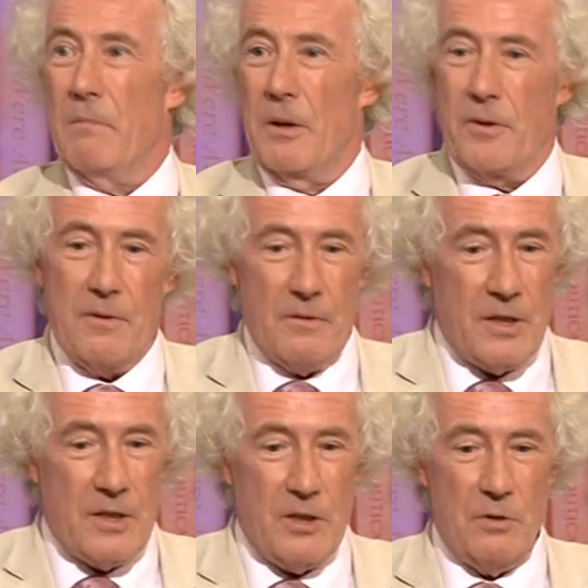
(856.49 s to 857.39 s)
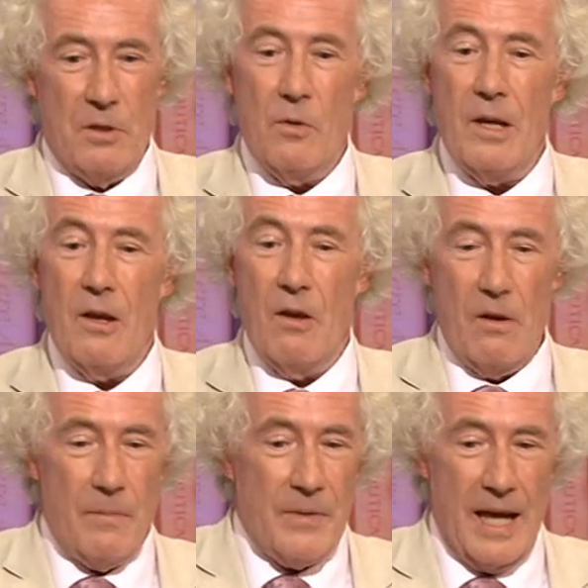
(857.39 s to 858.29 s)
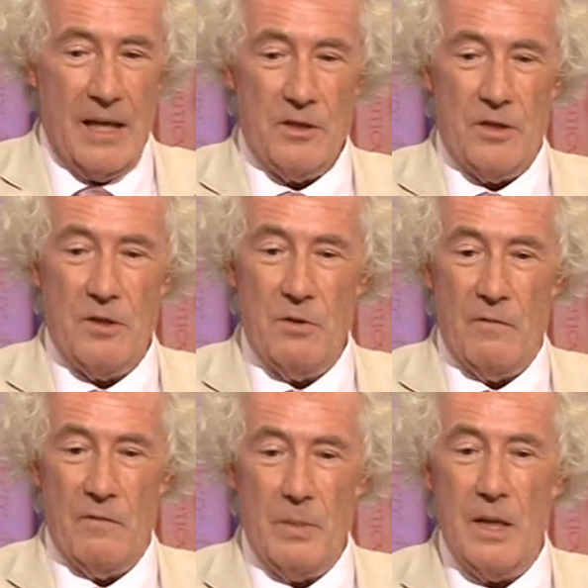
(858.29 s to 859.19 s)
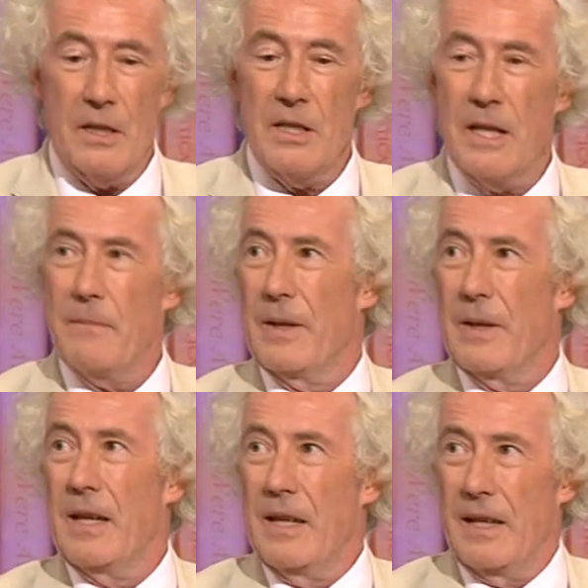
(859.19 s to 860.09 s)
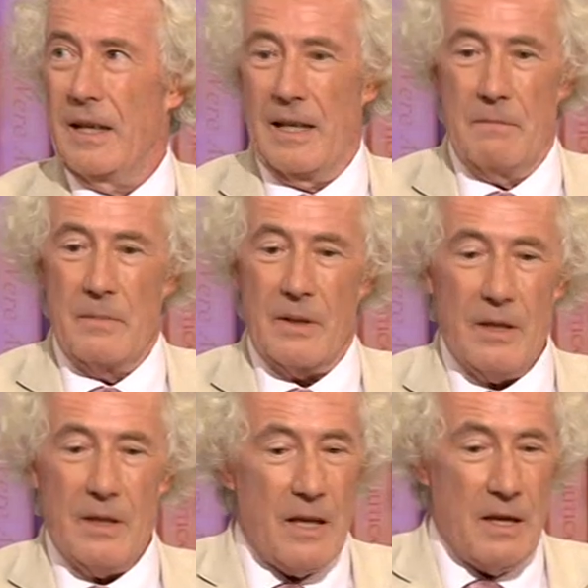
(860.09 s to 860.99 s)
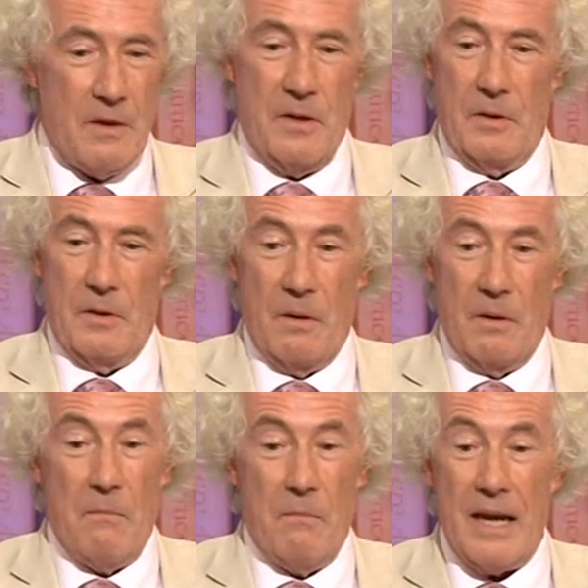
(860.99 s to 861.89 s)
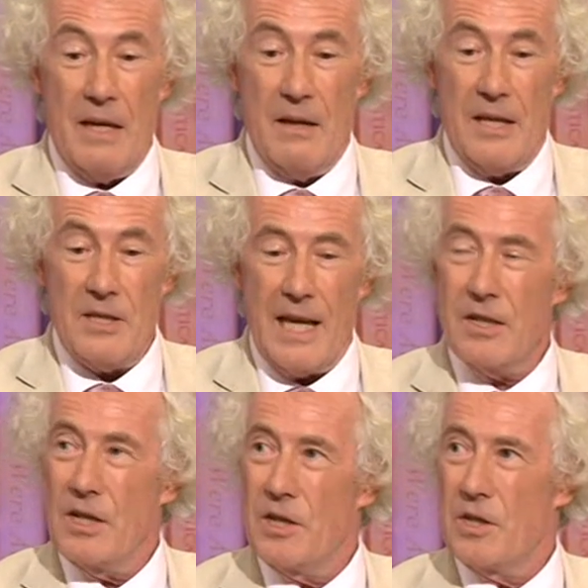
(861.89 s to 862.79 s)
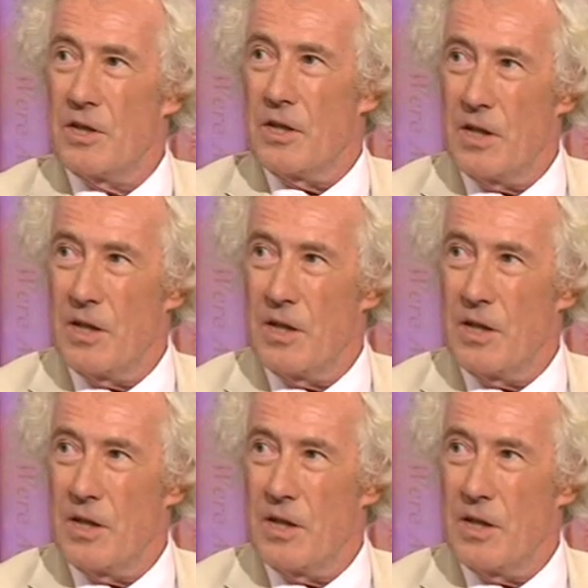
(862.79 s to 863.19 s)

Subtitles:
Both the Duke of Orleans and the Duke of Burgundy, the main antagonists in